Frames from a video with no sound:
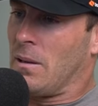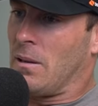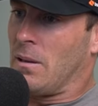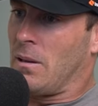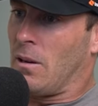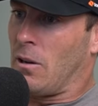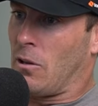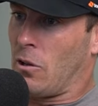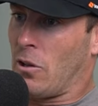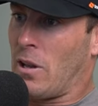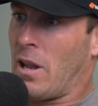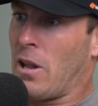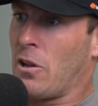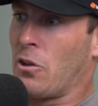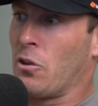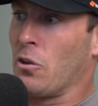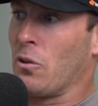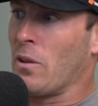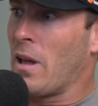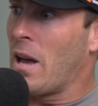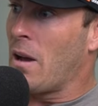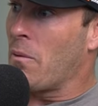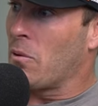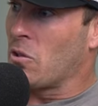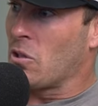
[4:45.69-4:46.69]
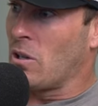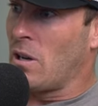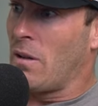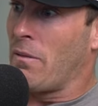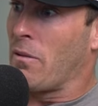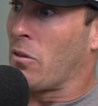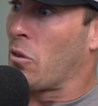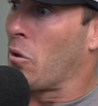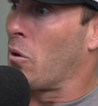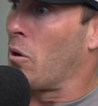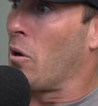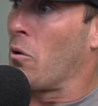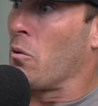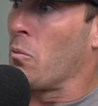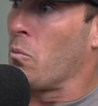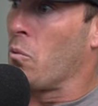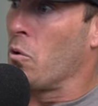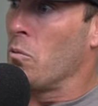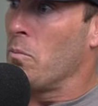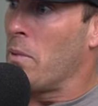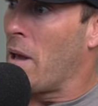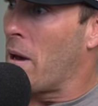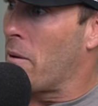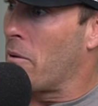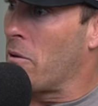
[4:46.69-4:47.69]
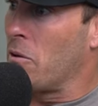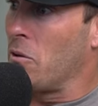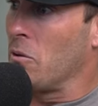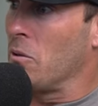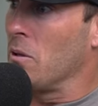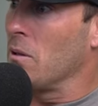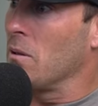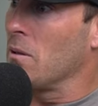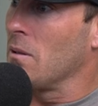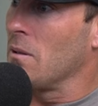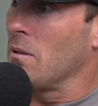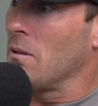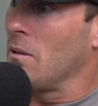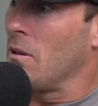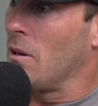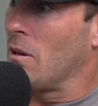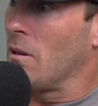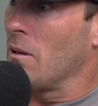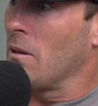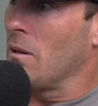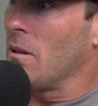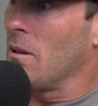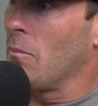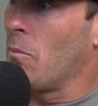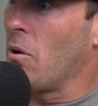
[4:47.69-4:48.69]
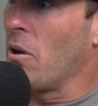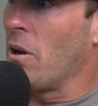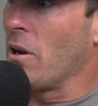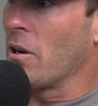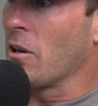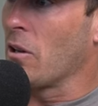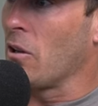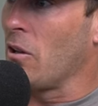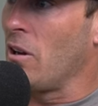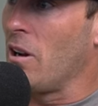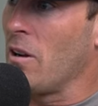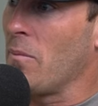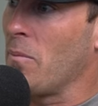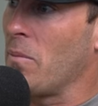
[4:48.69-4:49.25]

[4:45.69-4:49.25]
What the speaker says: I learned how to do that, which I never thought I would be able to do it, in my younger life.